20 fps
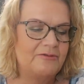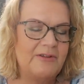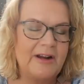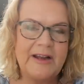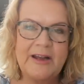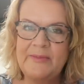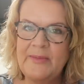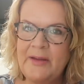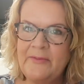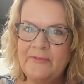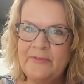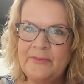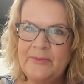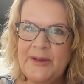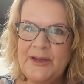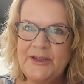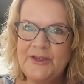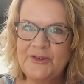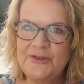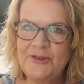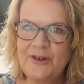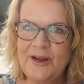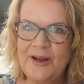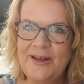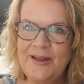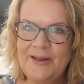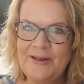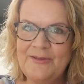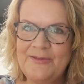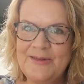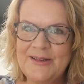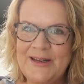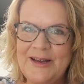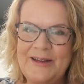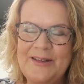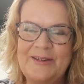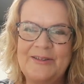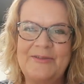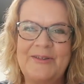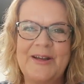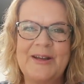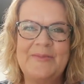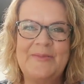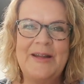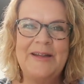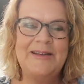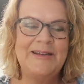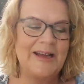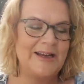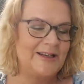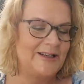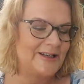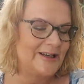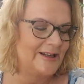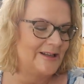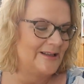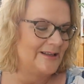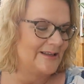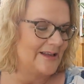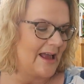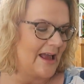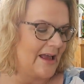recommend for me to try. I always like your recommendations.